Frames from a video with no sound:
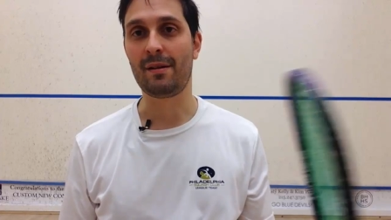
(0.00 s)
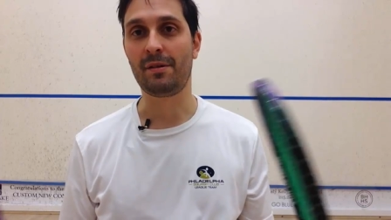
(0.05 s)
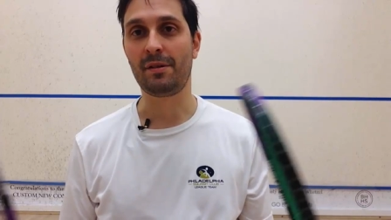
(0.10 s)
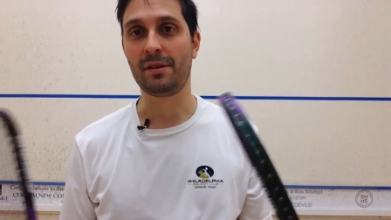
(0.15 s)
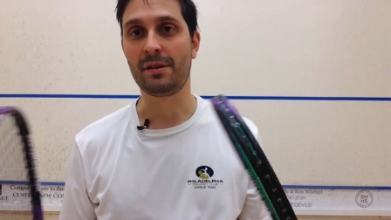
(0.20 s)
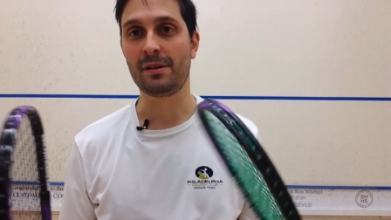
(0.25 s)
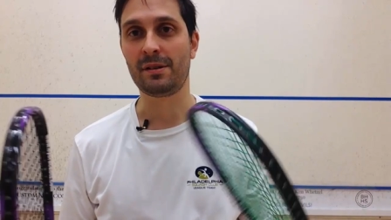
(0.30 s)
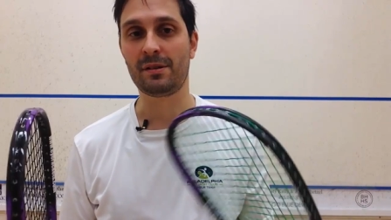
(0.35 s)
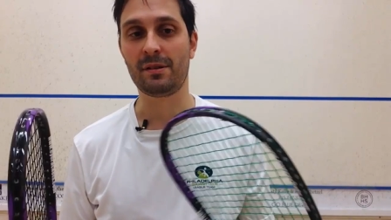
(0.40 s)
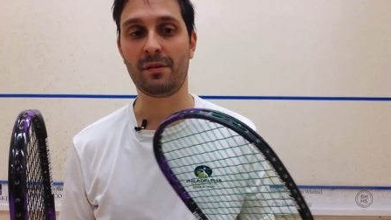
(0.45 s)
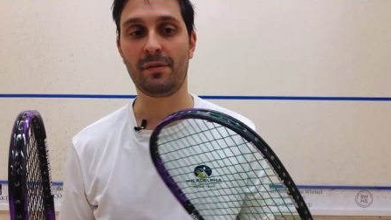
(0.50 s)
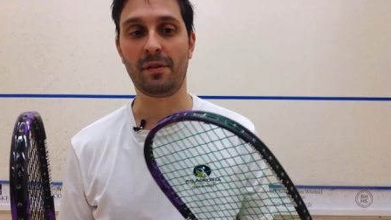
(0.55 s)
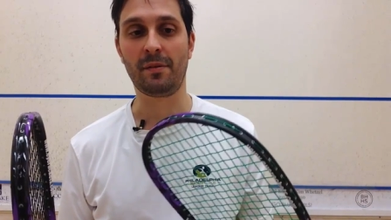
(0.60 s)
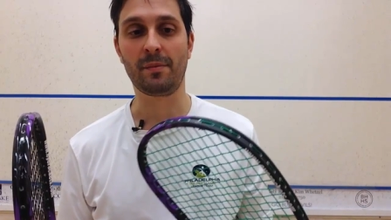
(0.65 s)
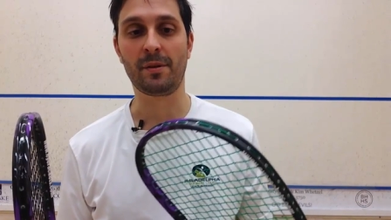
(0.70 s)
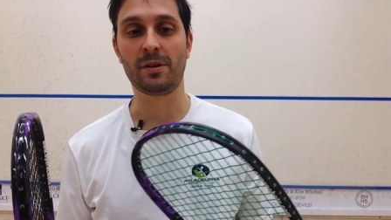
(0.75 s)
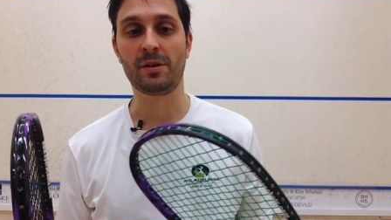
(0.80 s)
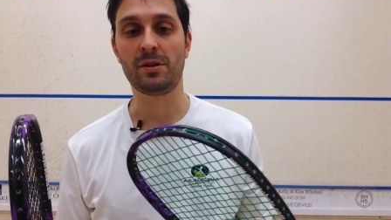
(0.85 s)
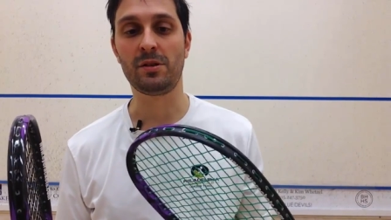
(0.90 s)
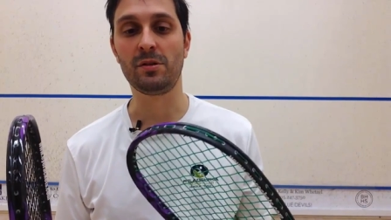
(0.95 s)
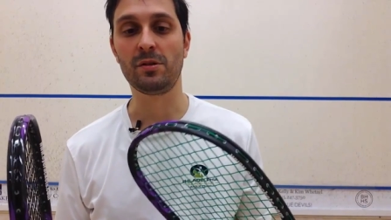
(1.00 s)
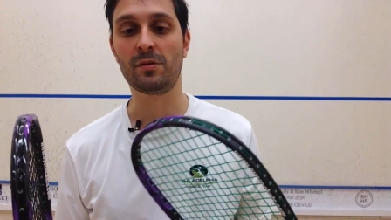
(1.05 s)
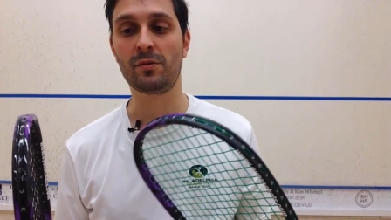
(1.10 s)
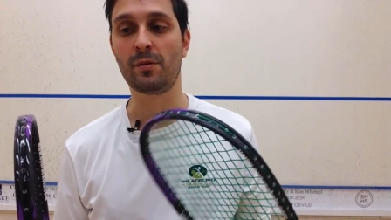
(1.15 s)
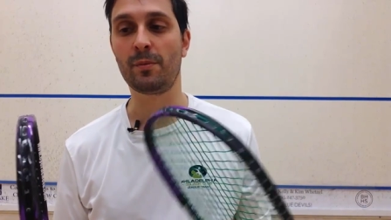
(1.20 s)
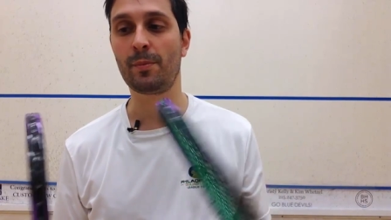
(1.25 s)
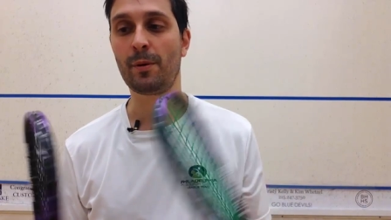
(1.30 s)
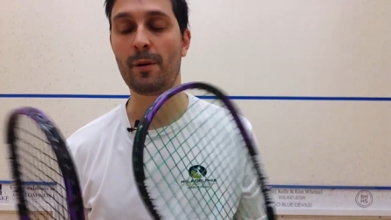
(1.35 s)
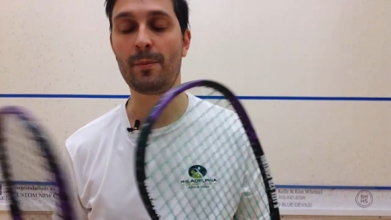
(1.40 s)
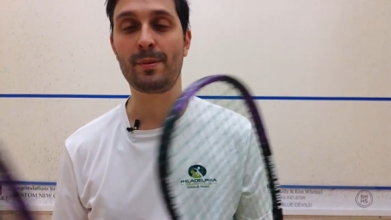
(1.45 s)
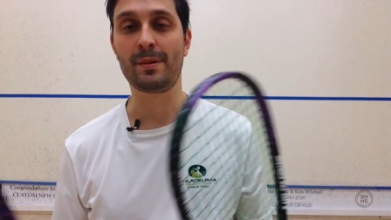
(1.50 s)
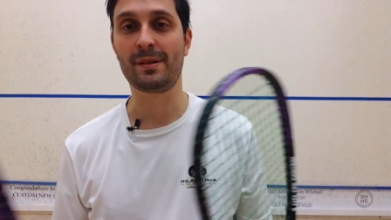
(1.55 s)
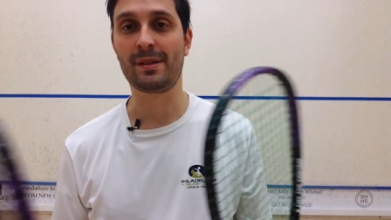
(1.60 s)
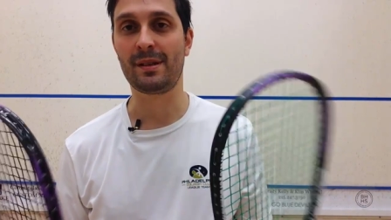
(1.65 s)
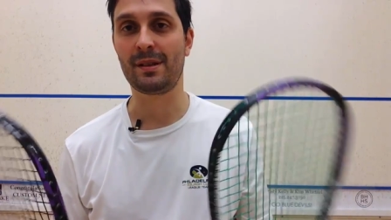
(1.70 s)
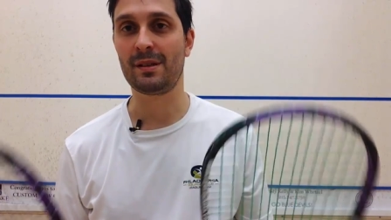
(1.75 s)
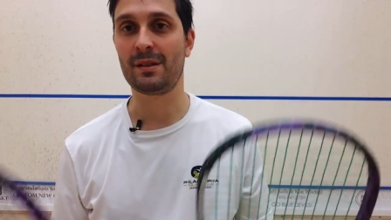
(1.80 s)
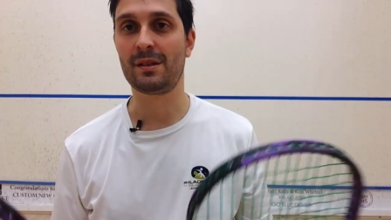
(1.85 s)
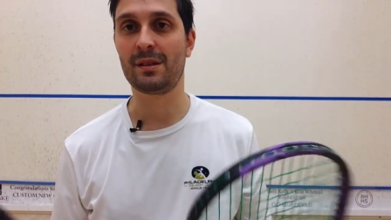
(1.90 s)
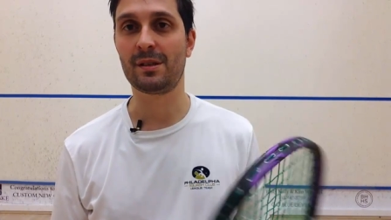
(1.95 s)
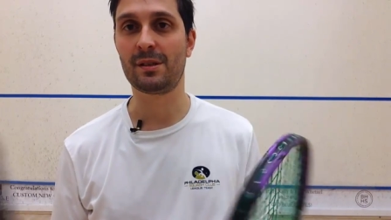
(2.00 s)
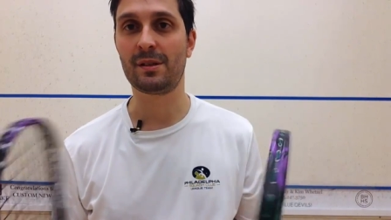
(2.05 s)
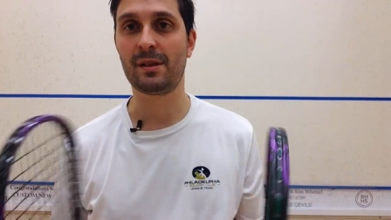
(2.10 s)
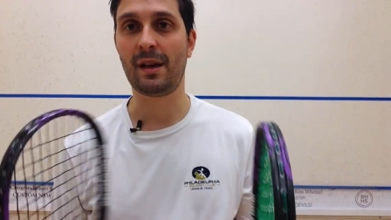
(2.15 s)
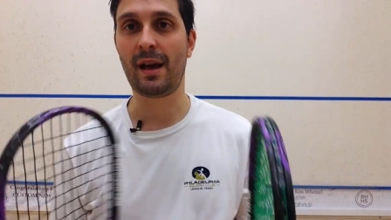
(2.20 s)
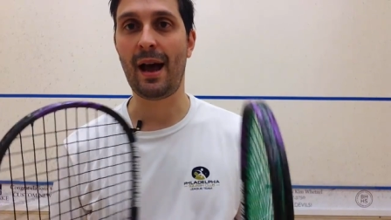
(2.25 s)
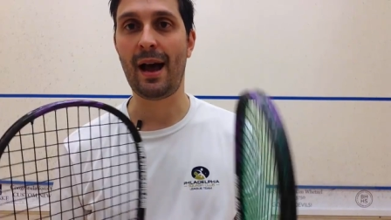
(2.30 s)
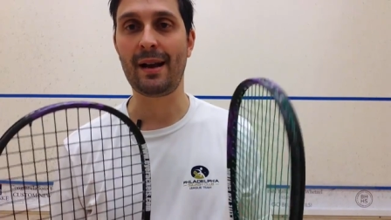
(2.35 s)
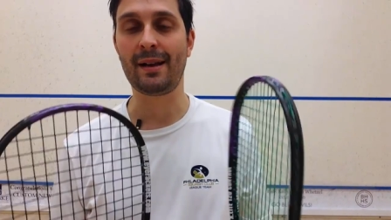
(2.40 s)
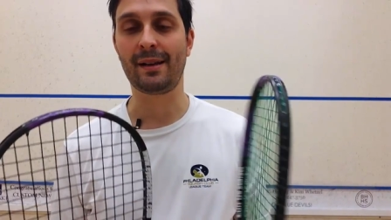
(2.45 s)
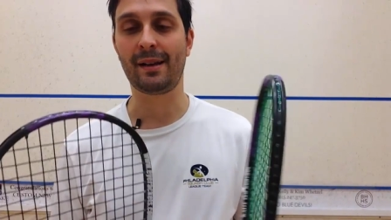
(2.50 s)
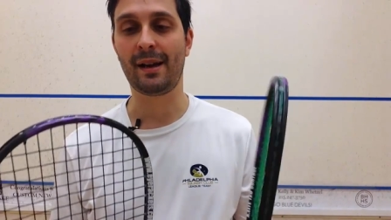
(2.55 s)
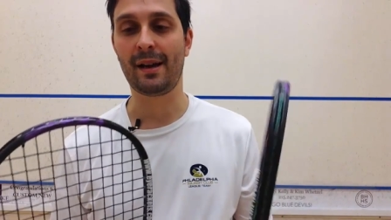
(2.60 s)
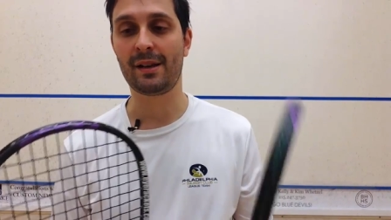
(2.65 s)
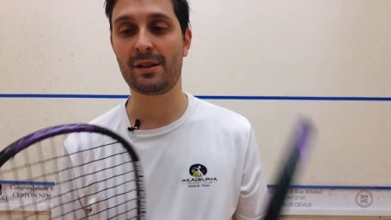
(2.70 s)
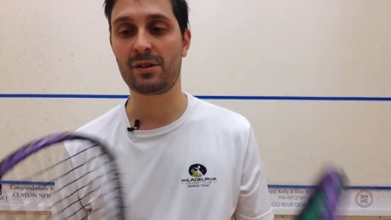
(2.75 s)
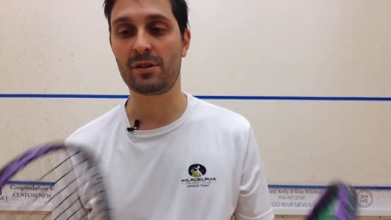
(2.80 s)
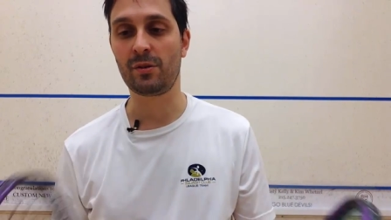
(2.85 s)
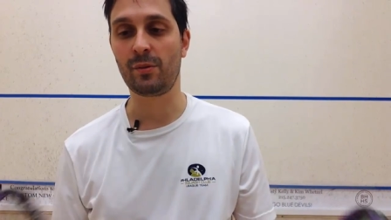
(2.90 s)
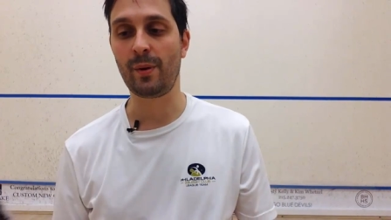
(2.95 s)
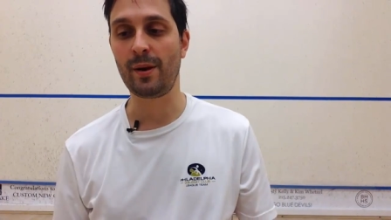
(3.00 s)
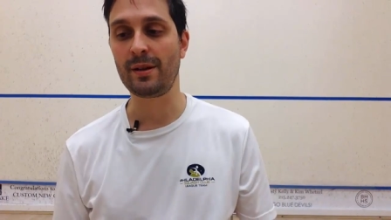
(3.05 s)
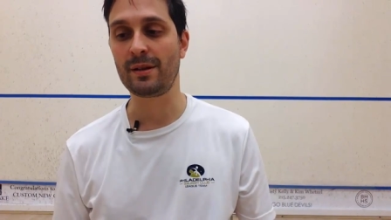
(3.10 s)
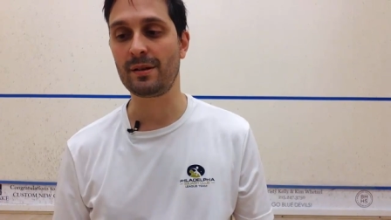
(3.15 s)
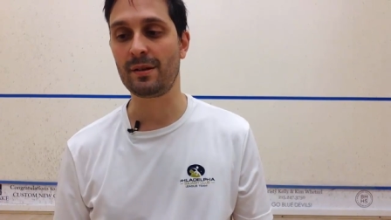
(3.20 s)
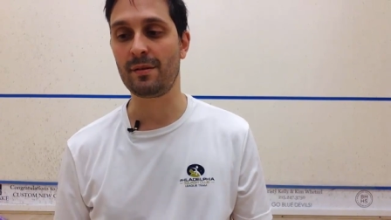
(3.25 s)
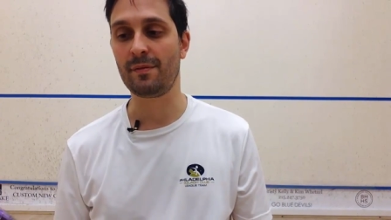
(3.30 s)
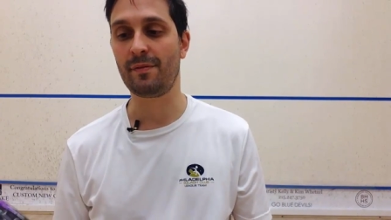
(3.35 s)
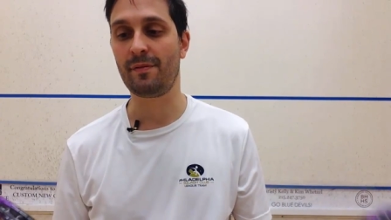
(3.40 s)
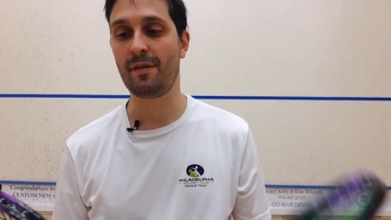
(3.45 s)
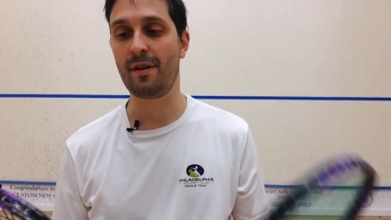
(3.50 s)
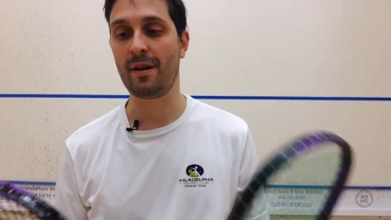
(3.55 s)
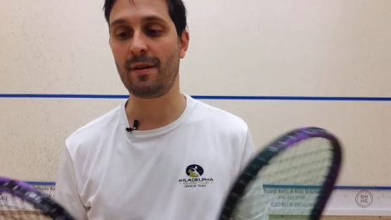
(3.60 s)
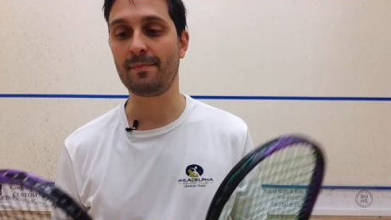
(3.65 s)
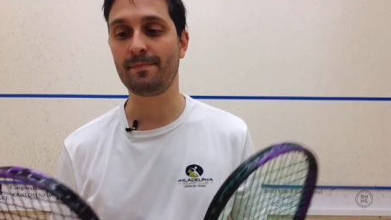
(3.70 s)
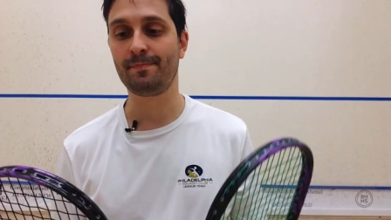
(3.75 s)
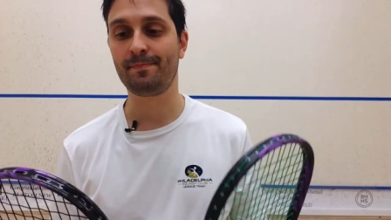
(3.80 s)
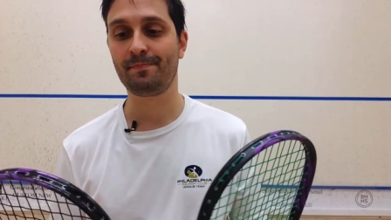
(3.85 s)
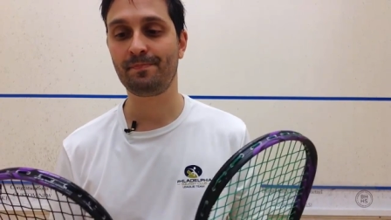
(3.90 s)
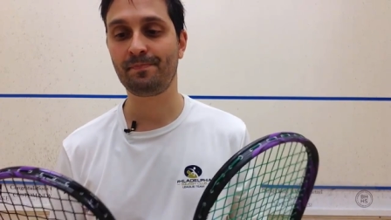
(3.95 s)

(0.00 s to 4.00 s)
really serving much useful purpose and it's just adding extra weight to the frame